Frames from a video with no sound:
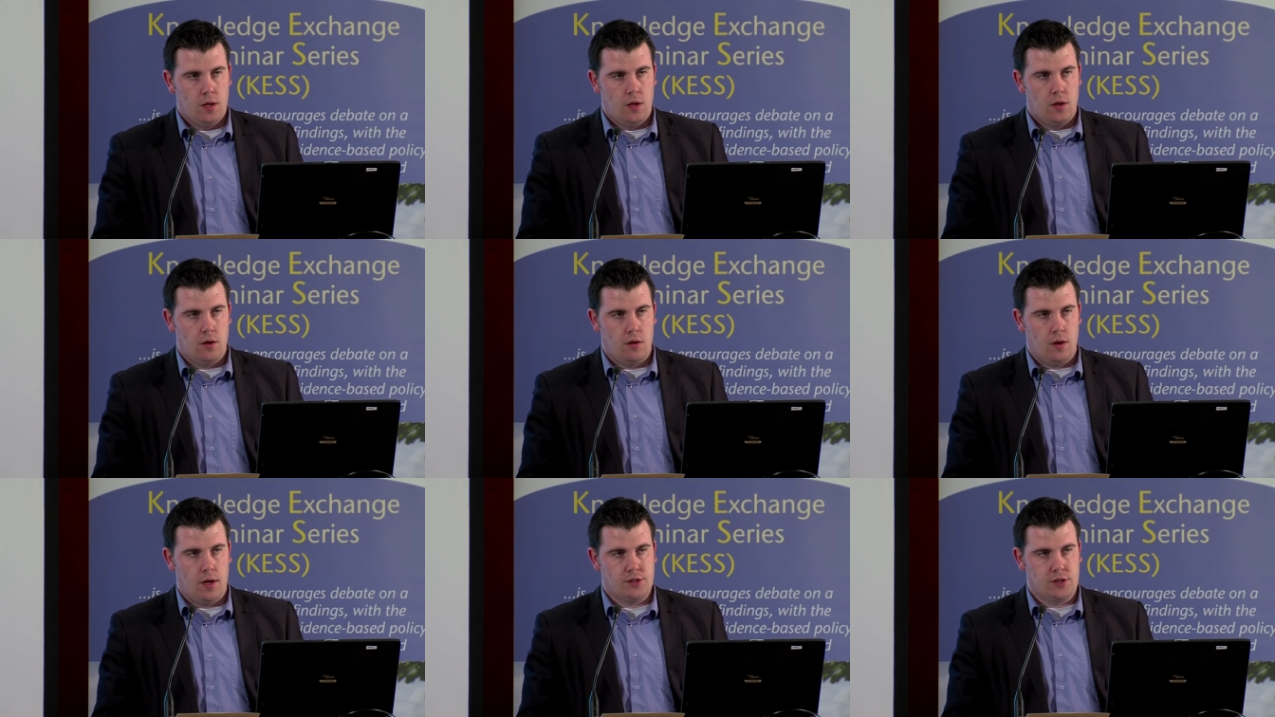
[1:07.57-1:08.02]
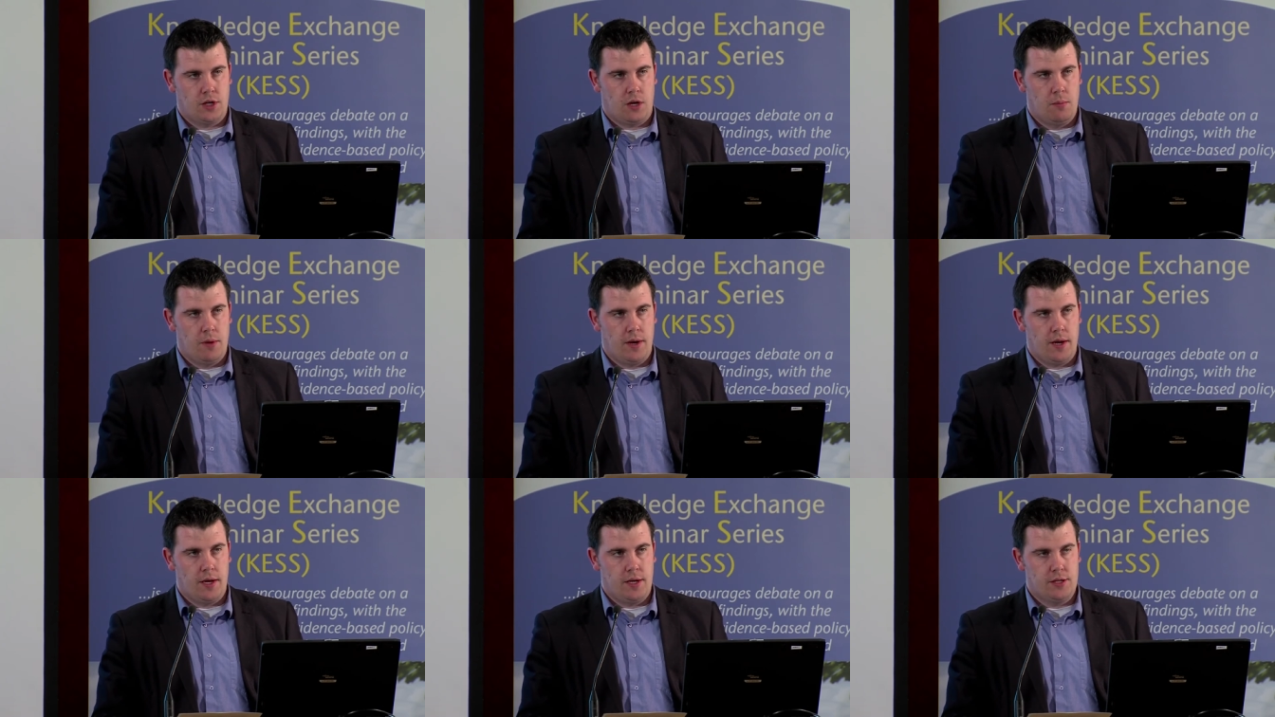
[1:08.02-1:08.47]
Now, as a
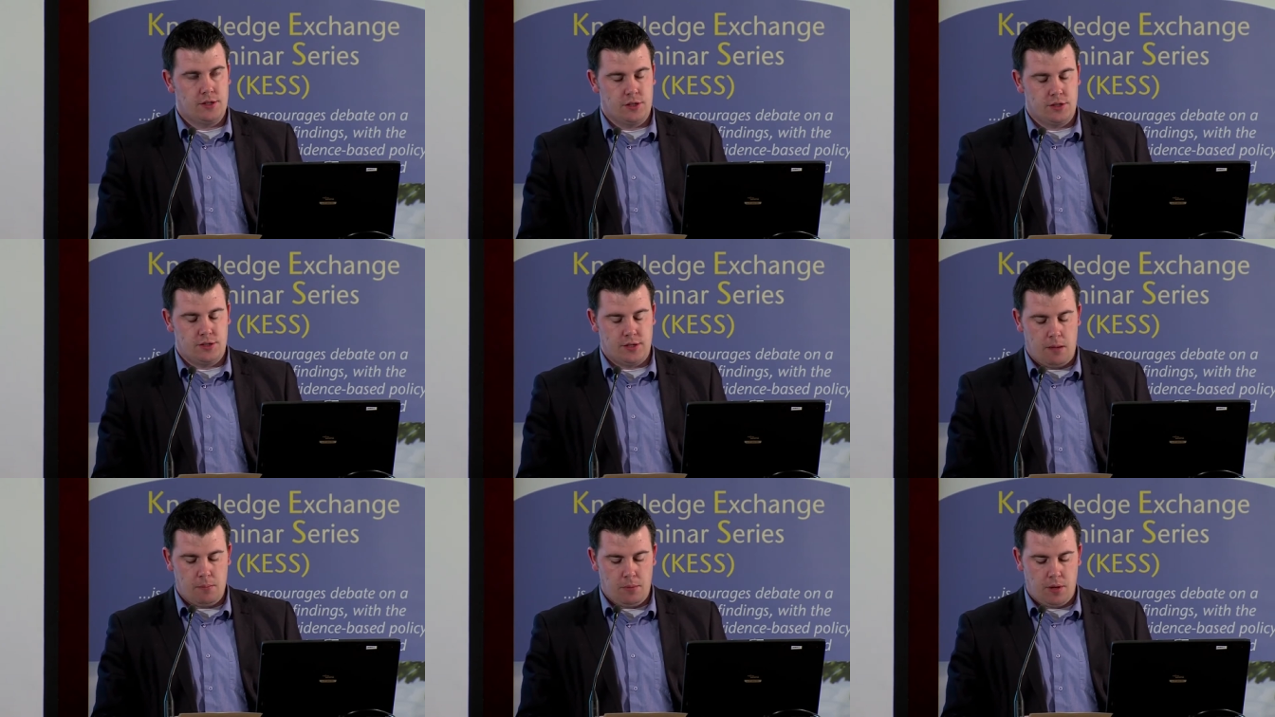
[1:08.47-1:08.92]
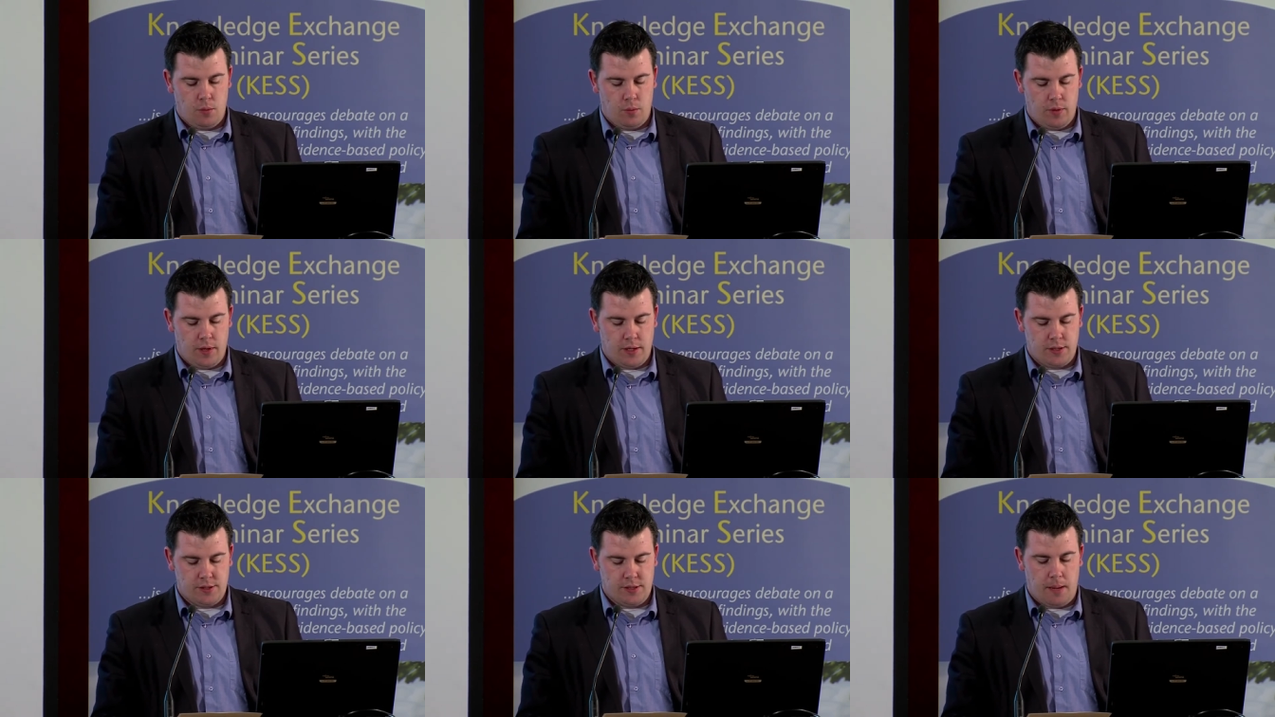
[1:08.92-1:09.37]
committee and as assembly,
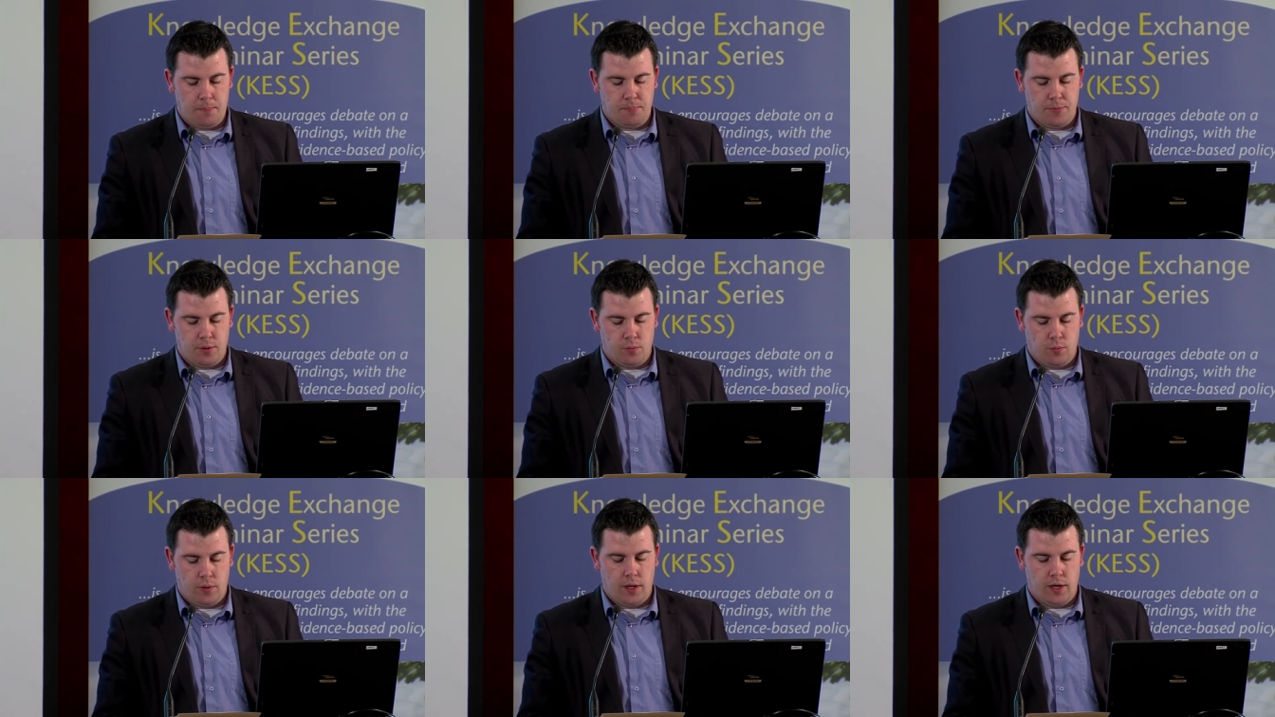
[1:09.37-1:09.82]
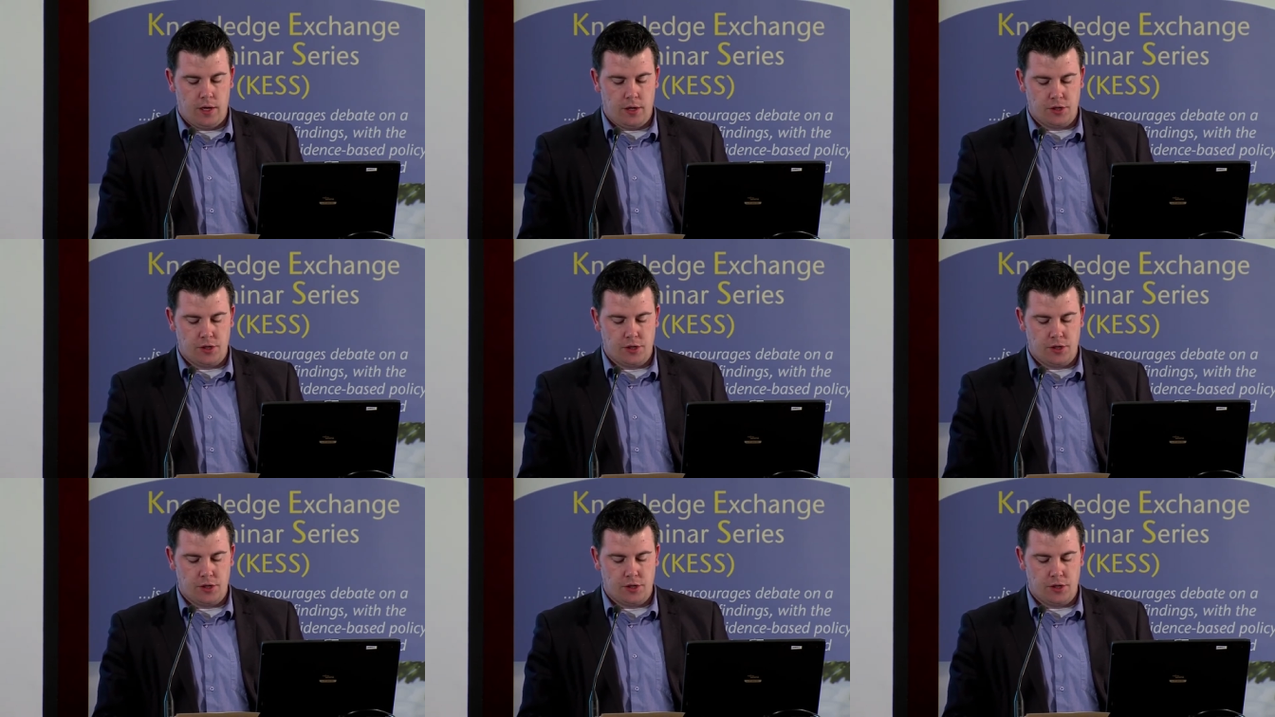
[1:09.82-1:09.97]
we accept that we need